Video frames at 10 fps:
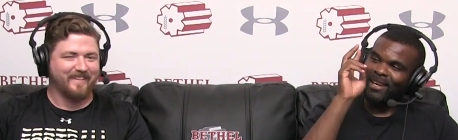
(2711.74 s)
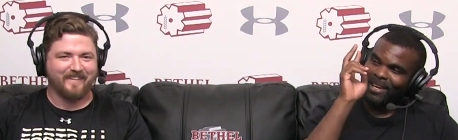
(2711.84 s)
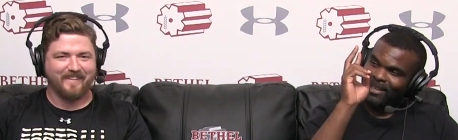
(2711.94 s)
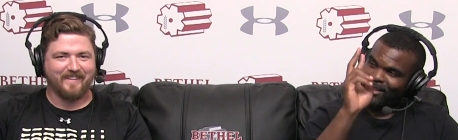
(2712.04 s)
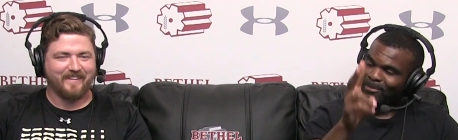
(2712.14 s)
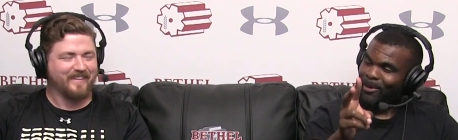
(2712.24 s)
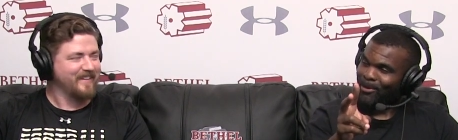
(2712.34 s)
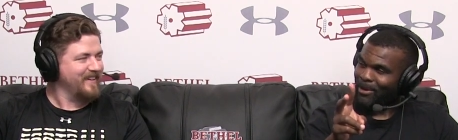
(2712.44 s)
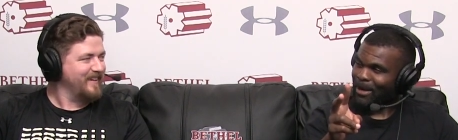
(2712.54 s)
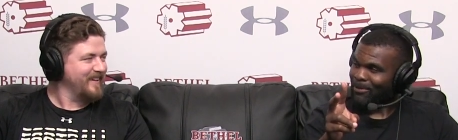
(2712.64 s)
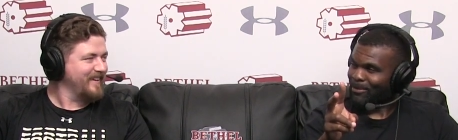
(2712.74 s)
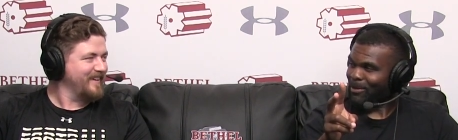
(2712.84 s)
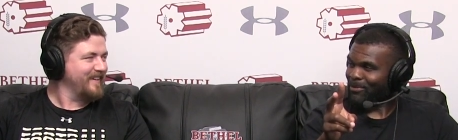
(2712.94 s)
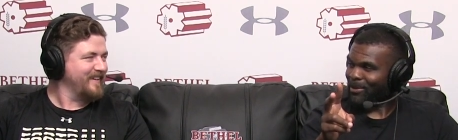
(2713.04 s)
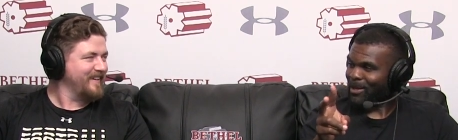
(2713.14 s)
Speaker 1: I love my wife and my
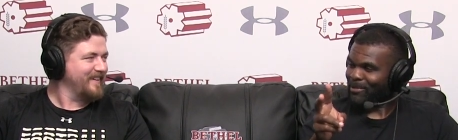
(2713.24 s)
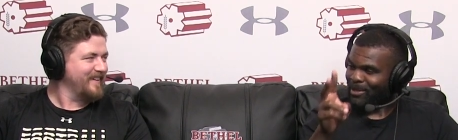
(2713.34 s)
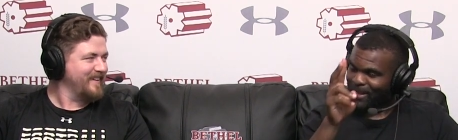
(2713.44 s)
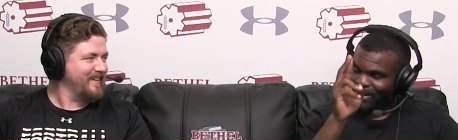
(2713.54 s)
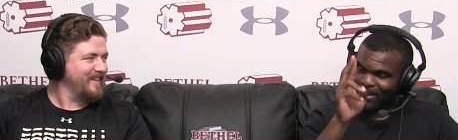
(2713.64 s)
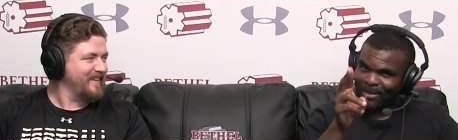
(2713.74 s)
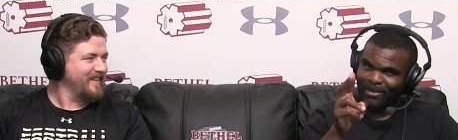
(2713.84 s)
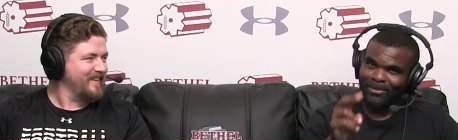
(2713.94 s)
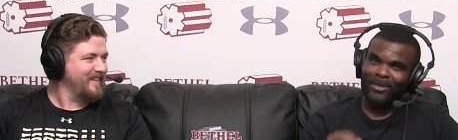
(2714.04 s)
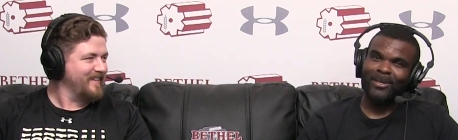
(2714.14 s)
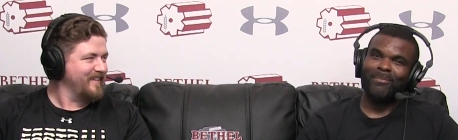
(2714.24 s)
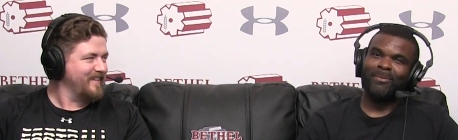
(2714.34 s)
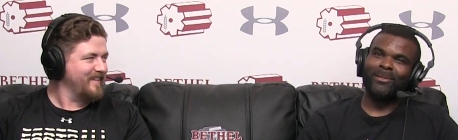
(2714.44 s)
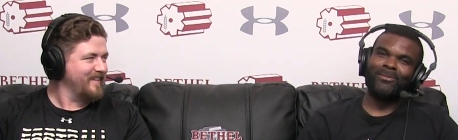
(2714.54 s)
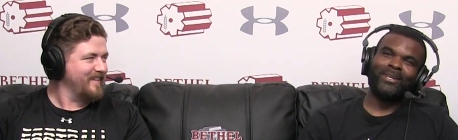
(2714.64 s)
family, and I love
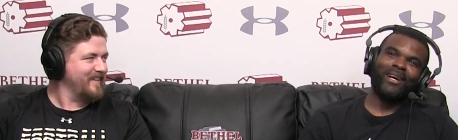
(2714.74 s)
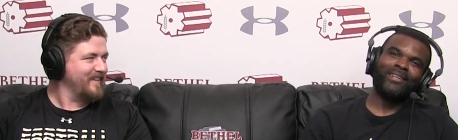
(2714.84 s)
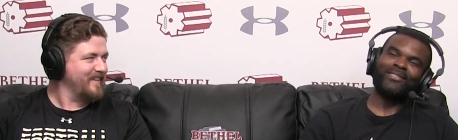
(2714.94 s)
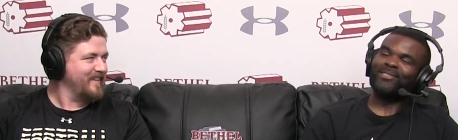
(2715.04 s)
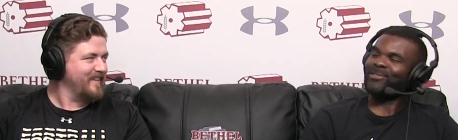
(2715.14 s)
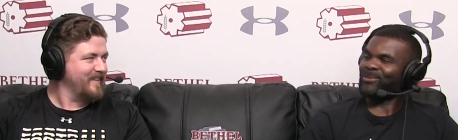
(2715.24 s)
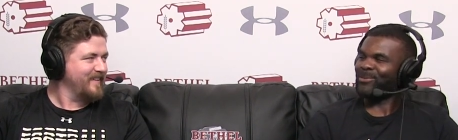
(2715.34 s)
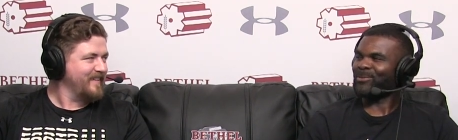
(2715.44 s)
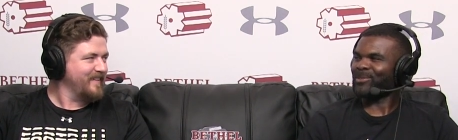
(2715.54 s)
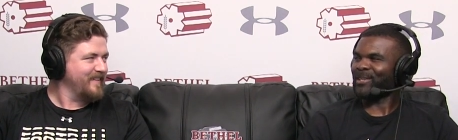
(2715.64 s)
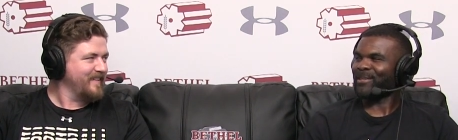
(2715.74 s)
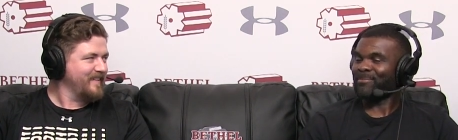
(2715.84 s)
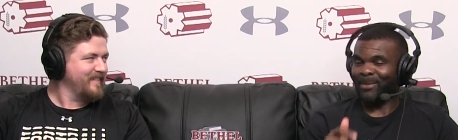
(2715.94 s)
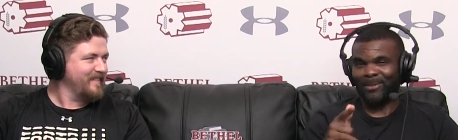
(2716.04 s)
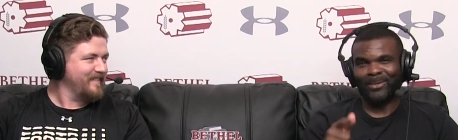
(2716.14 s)
Bethel College. You know what I'm saying?
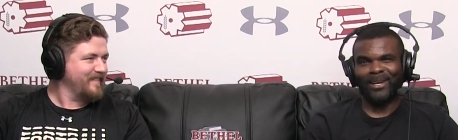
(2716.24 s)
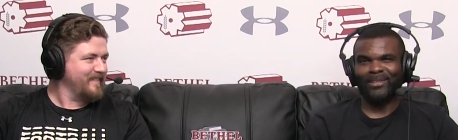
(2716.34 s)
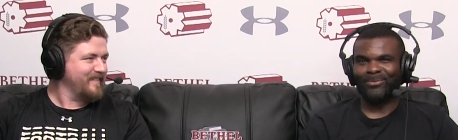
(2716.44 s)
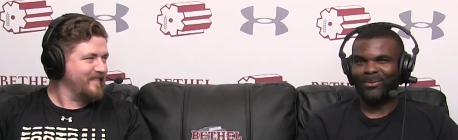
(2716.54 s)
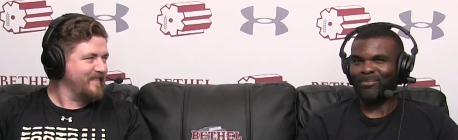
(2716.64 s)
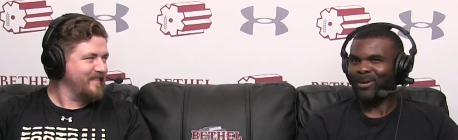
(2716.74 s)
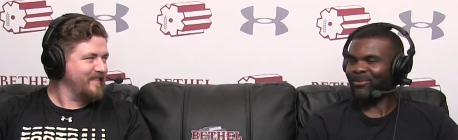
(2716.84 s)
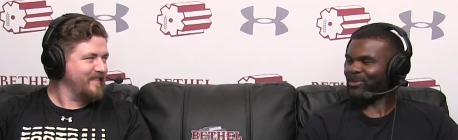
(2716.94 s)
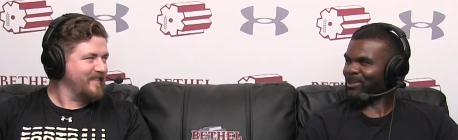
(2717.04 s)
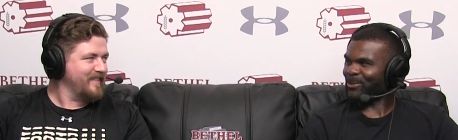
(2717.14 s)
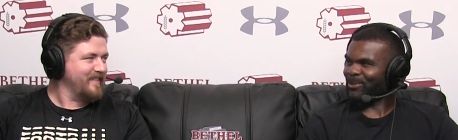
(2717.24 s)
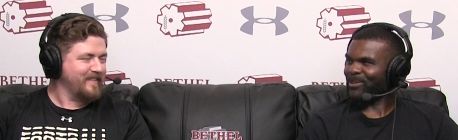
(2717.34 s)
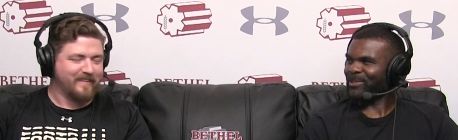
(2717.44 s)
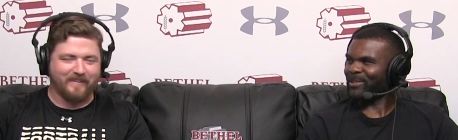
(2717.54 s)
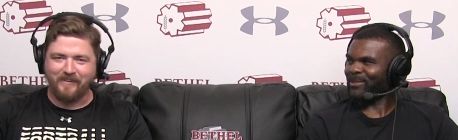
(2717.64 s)
Bethel College football for sure.
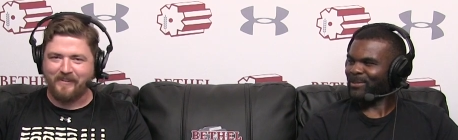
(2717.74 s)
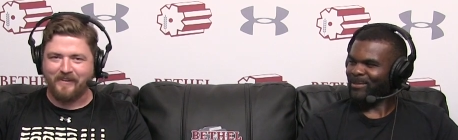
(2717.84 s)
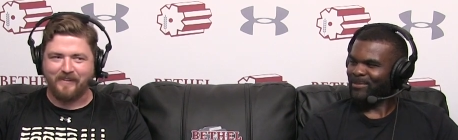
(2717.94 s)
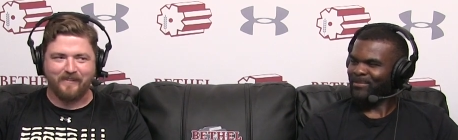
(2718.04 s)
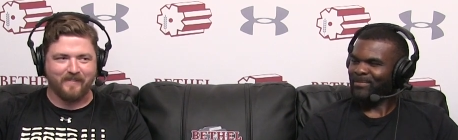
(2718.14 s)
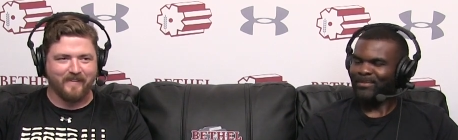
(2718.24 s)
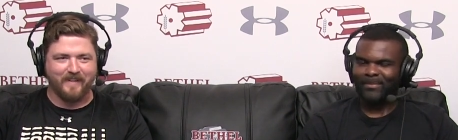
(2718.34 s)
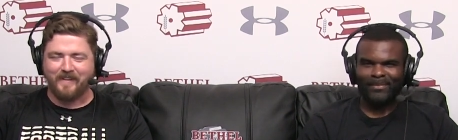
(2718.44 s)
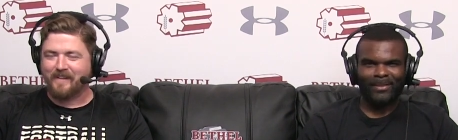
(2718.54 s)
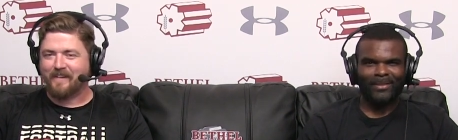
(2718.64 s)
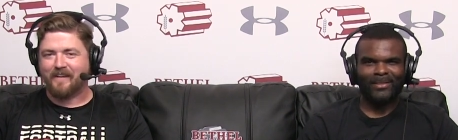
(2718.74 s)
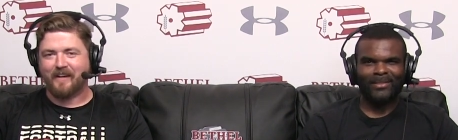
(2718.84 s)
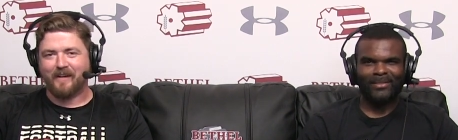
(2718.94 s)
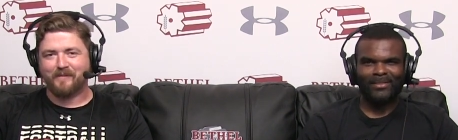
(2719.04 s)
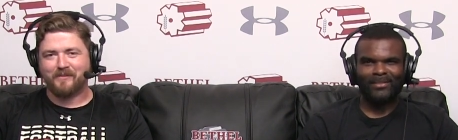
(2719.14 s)
Speaker 2: So, there you go.
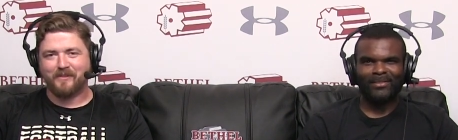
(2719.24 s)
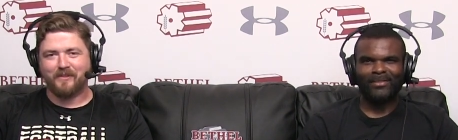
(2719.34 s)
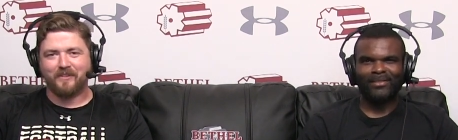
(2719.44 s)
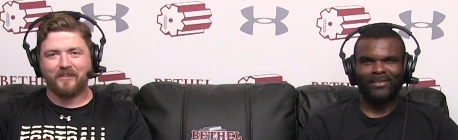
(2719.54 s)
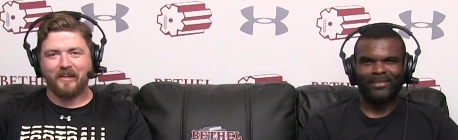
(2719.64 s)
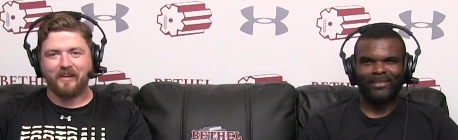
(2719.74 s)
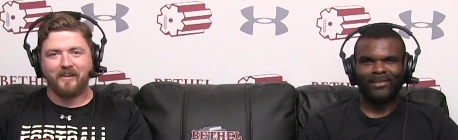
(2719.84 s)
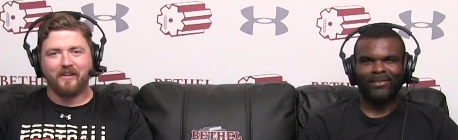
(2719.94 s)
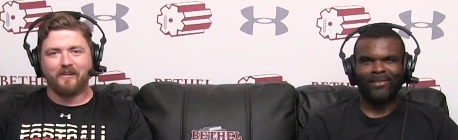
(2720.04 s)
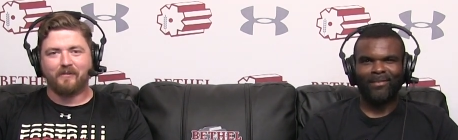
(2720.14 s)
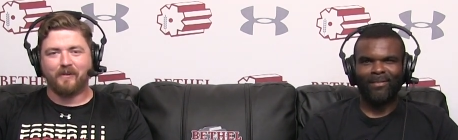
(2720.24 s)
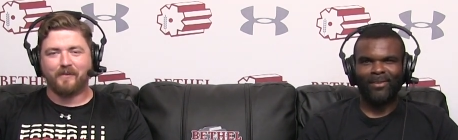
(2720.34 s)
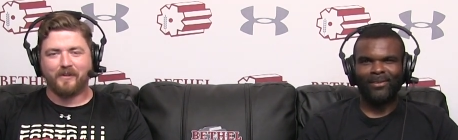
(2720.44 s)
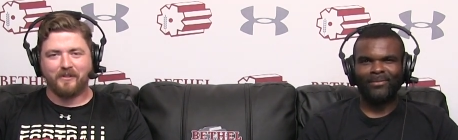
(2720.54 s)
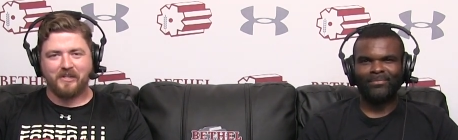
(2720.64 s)
Absolutely. Well, for
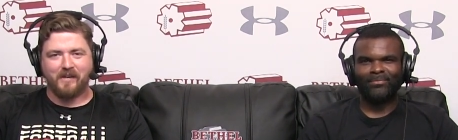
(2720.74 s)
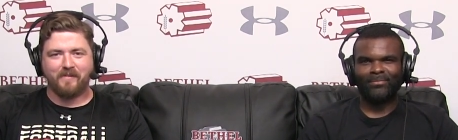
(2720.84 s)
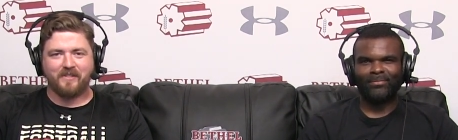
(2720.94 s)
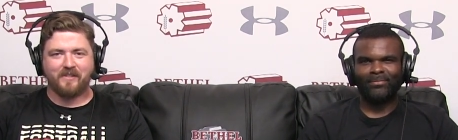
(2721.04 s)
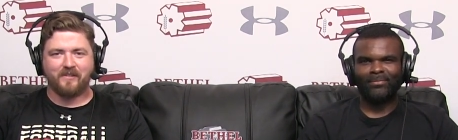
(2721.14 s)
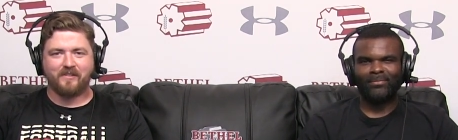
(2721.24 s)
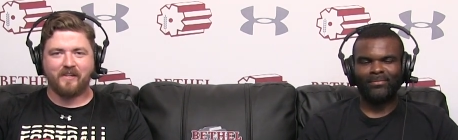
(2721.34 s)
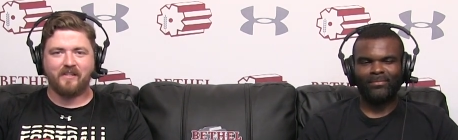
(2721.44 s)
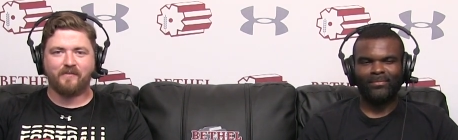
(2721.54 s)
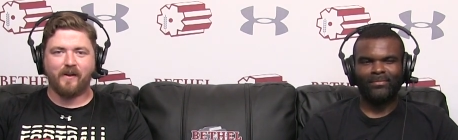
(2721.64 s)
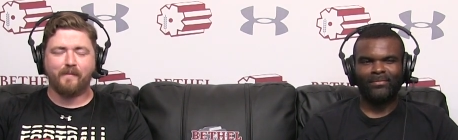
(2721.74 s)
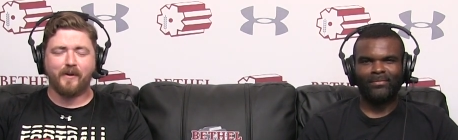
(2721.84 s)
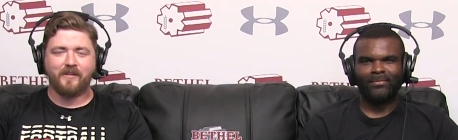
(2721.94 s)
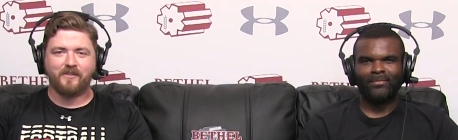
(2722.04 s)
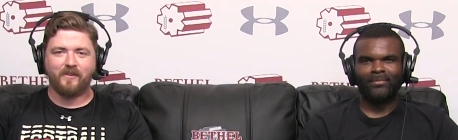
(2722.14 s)
Coach A.B. Stokes, thanks for everybody
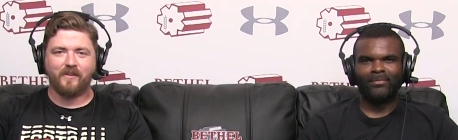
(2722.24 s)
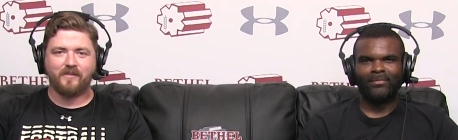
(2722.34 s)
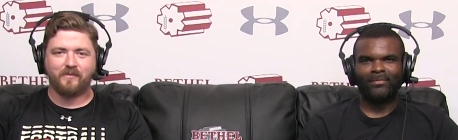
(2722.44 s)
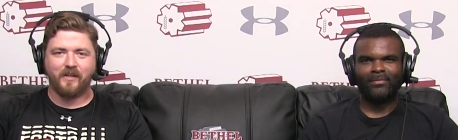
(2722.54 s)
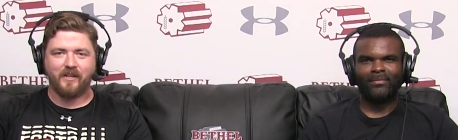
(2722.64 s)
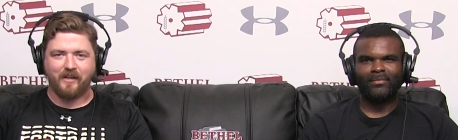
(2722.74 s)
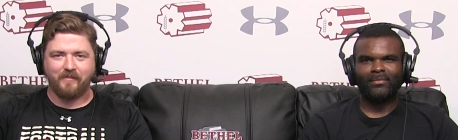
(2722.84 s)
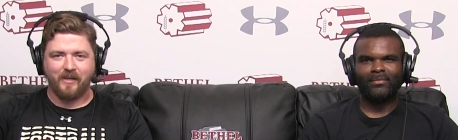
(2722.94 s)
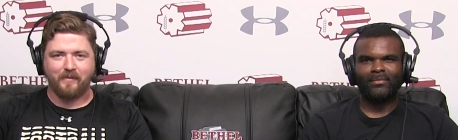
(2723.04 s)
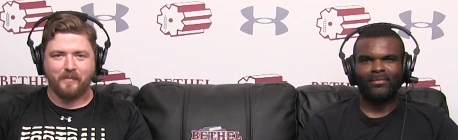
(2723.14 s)
tuning this week. I'm Dan